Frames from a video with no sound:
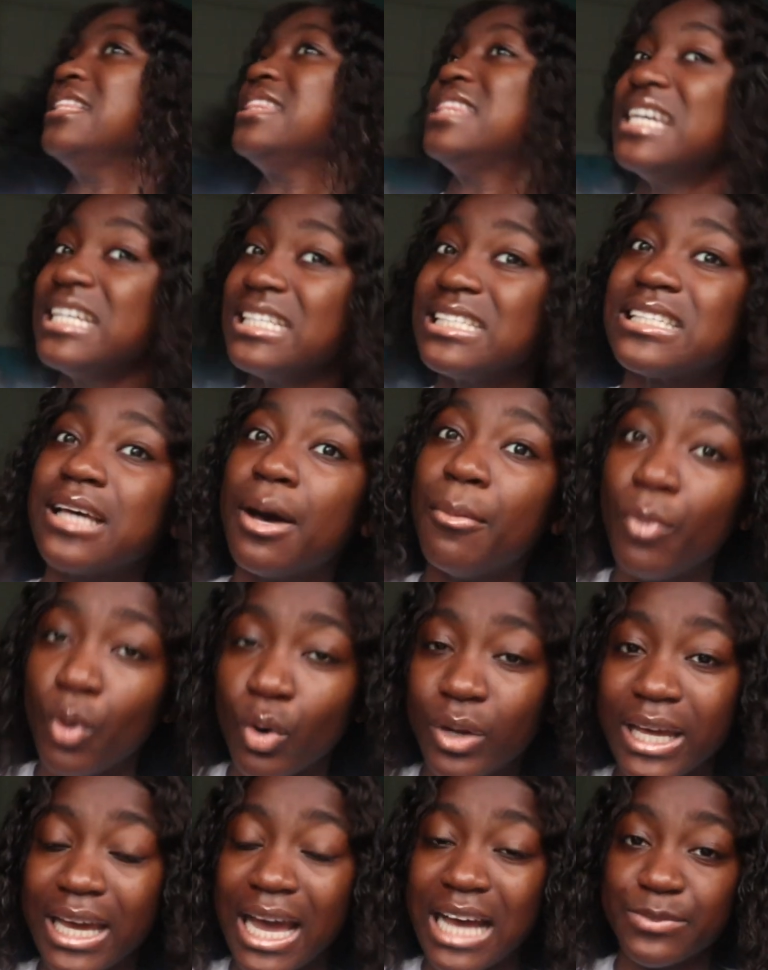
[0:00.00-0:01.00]
This
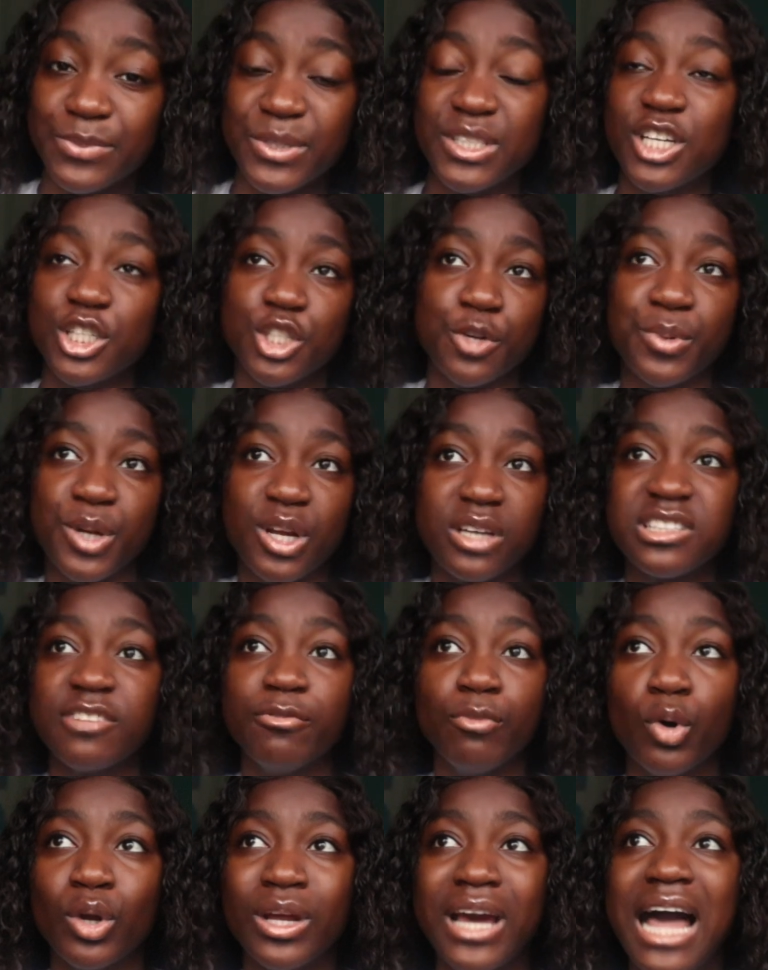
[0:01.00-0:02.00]
morning has been such a productive
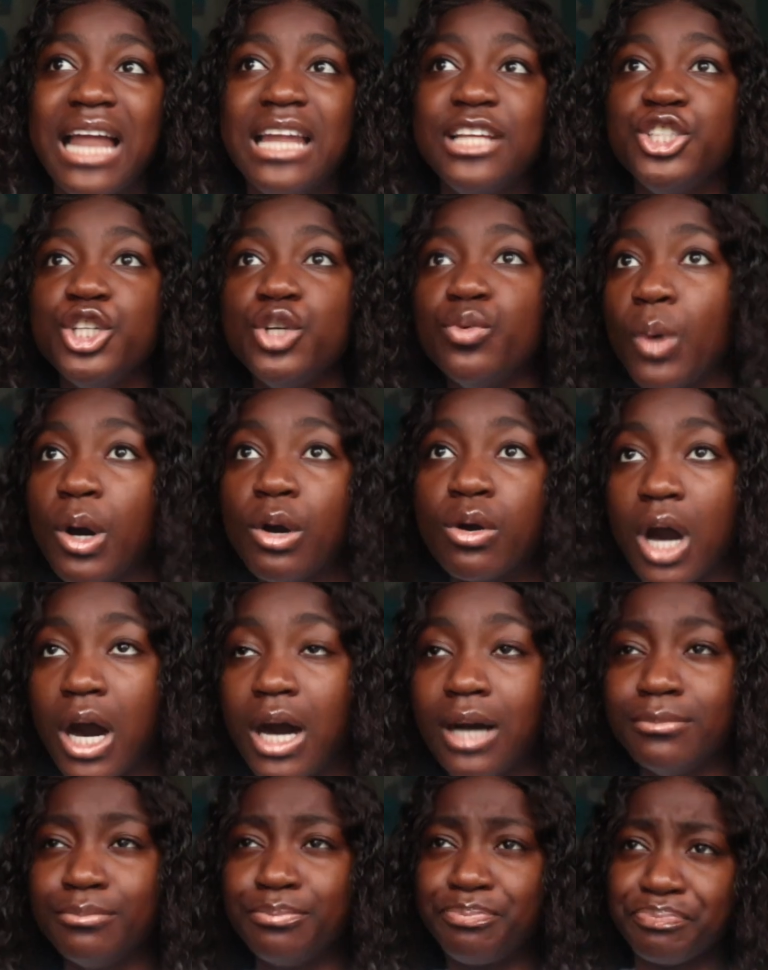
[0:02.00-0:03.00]
morning. I literally woke
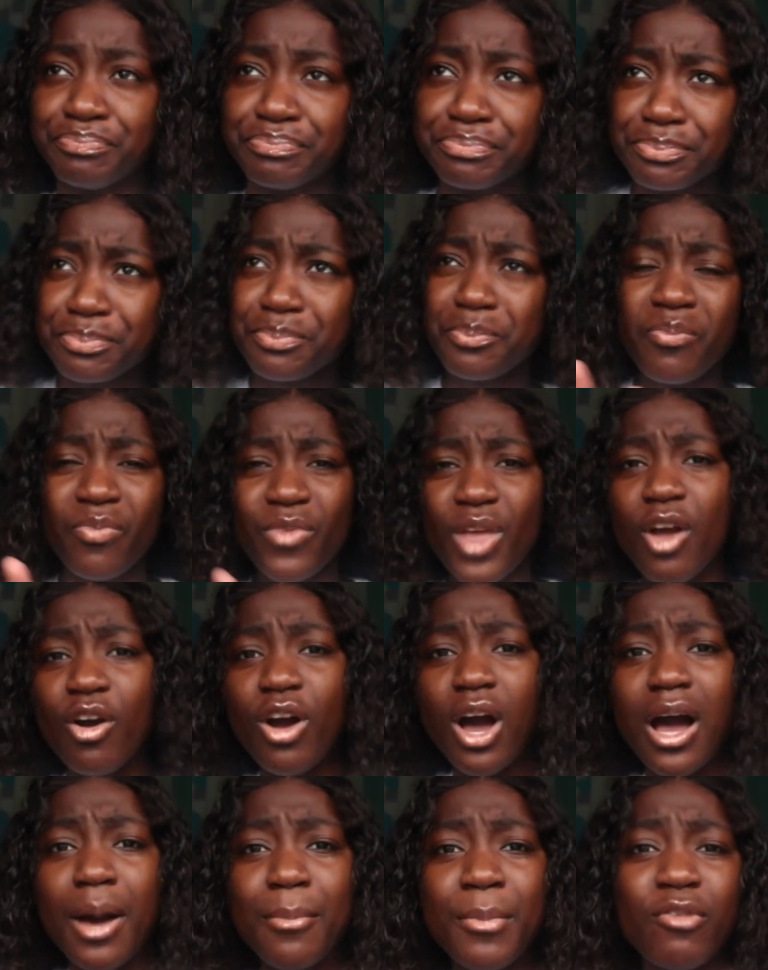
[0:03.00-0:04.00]
up,
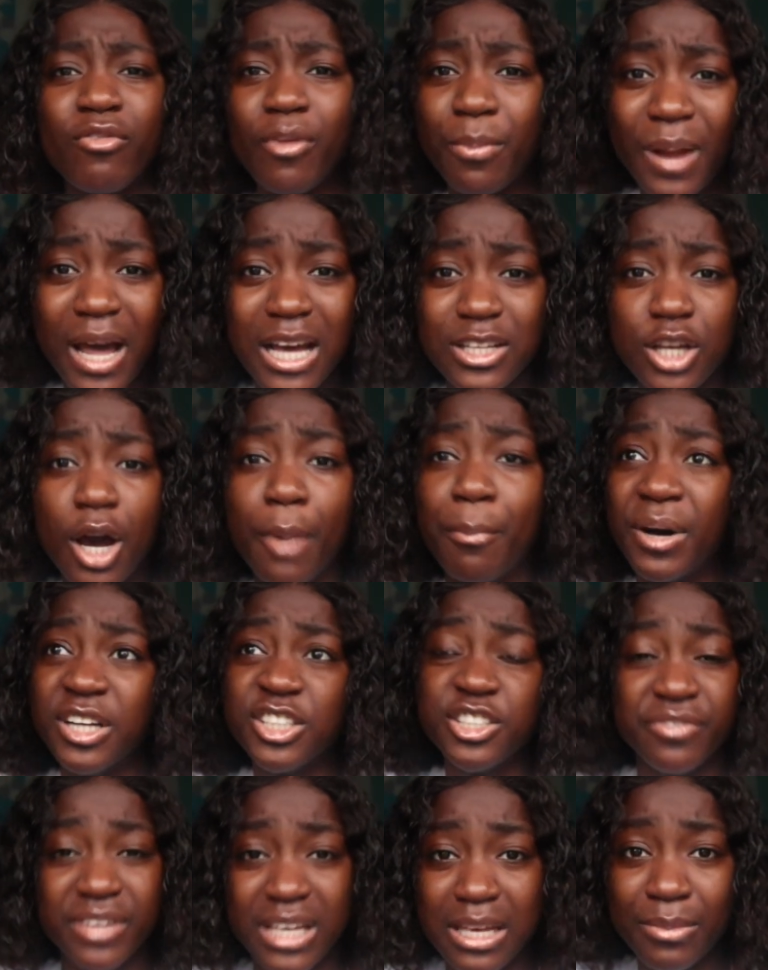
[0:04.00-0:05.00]
replied to a
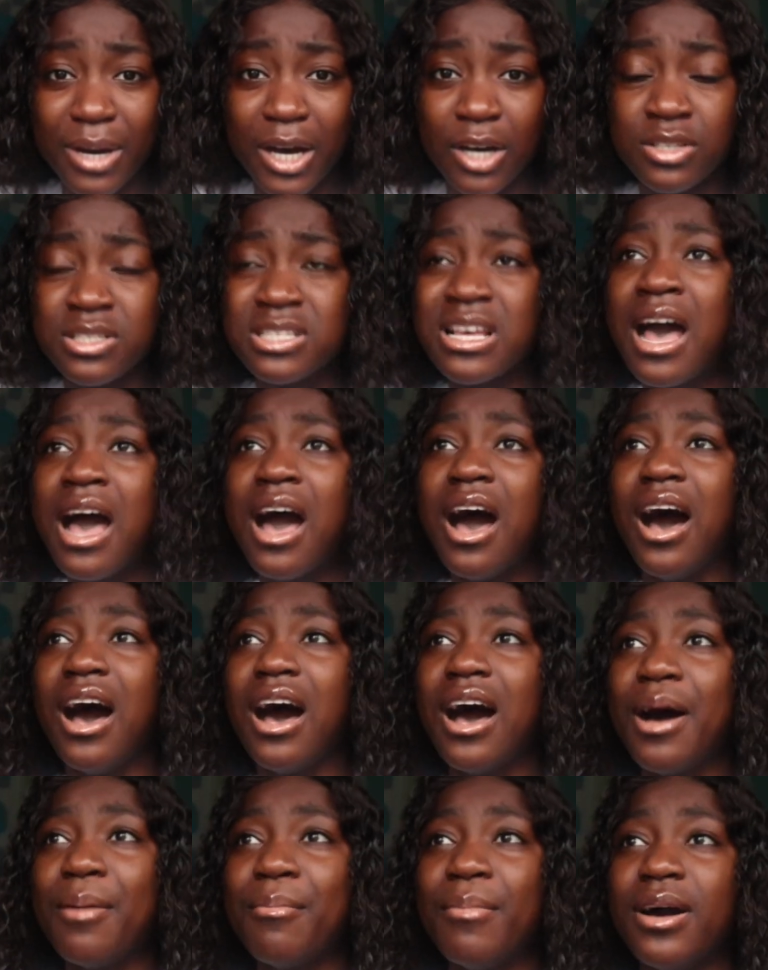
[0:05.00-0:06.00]
bunch of emails,
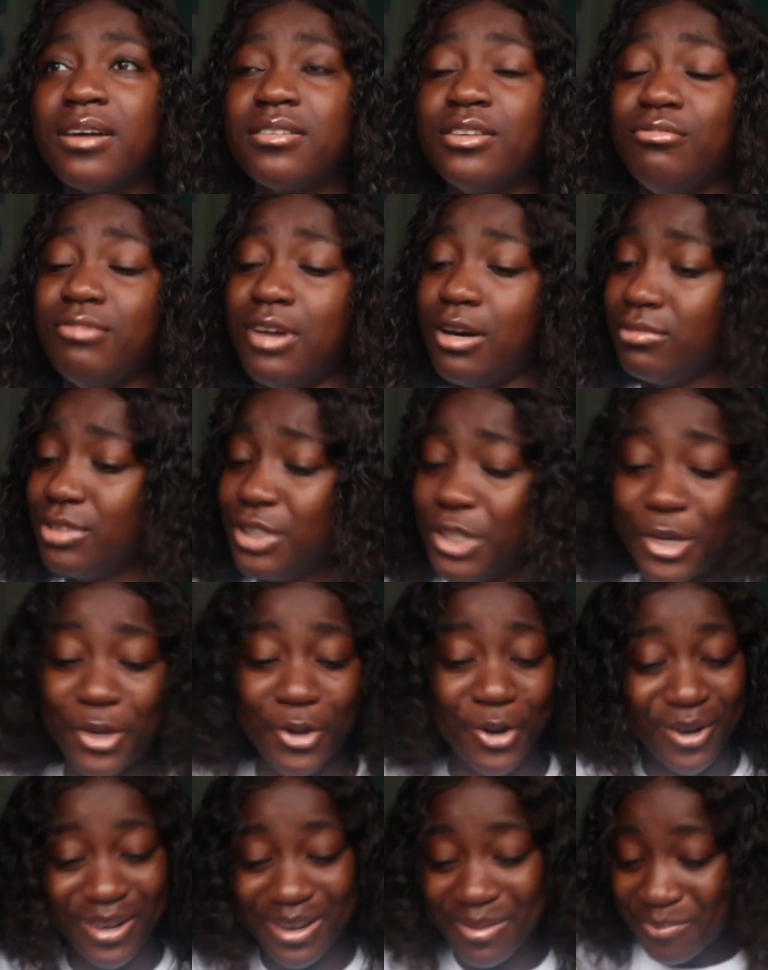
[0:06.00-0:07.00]
you know,
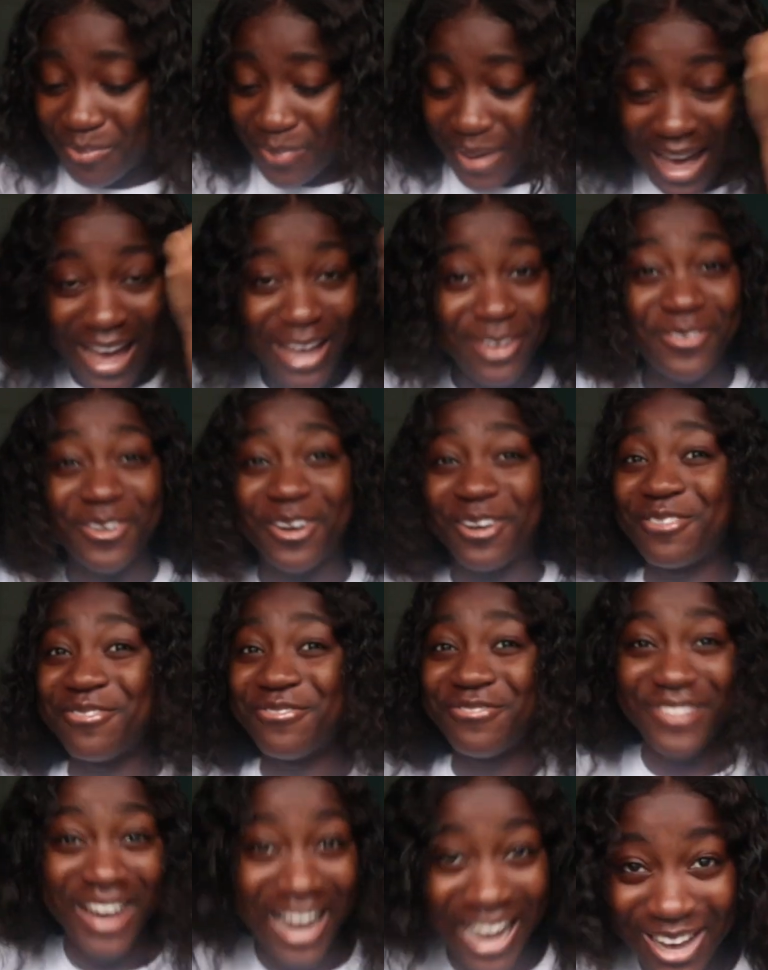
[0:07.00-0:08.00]
securing the bag, you know, the
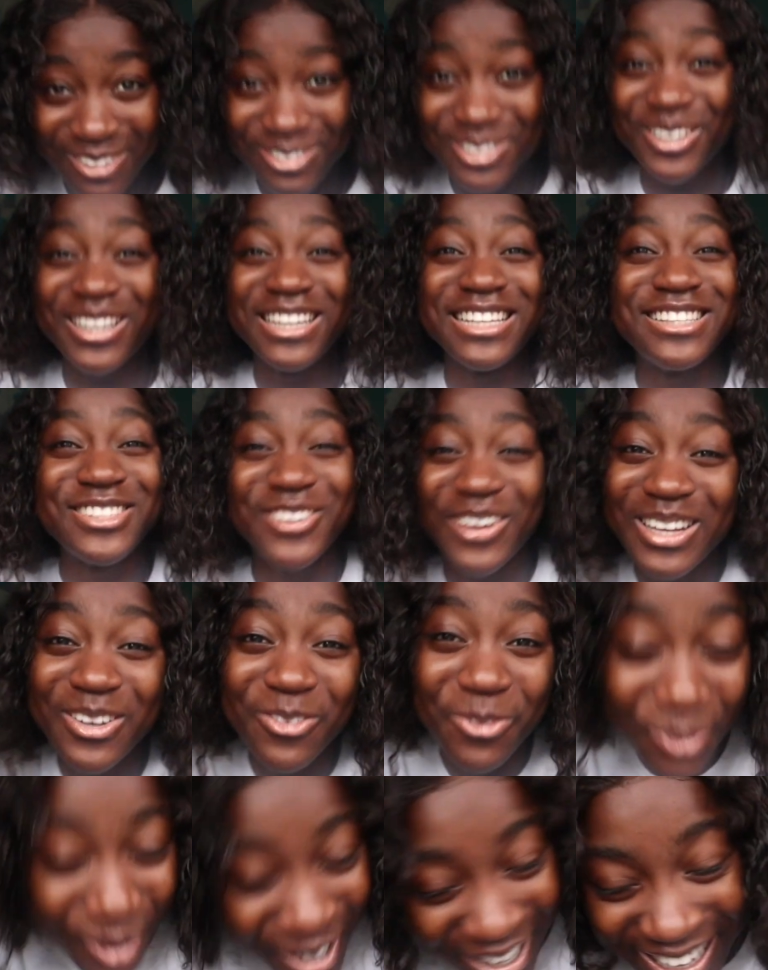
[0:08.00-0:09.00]
vibes,
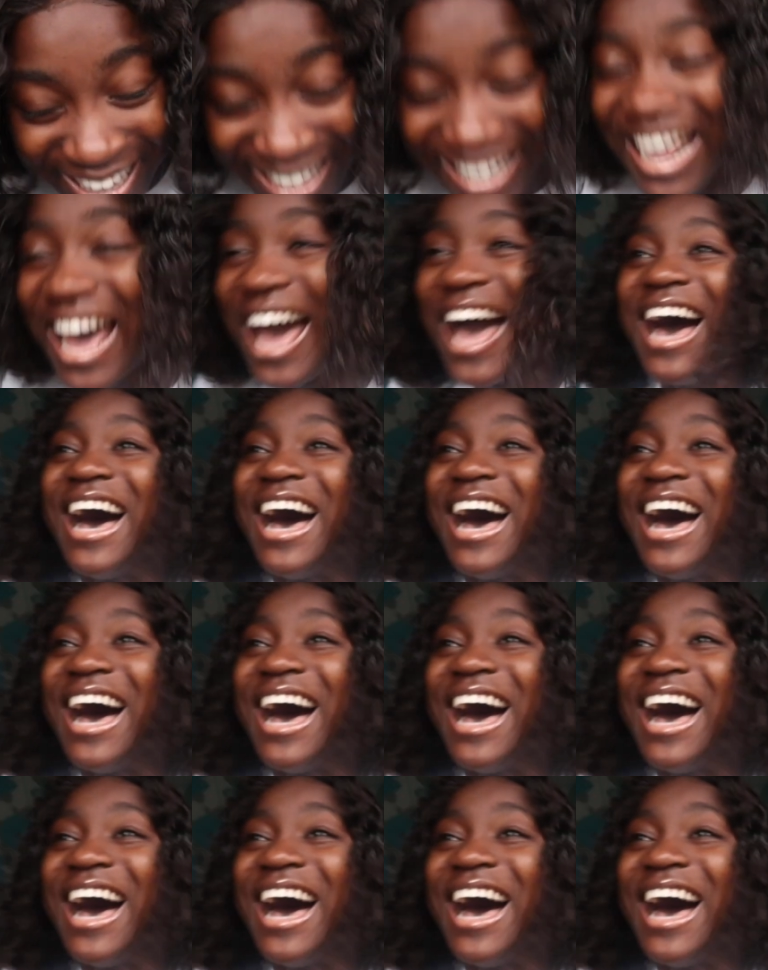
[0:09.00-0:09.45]
2021.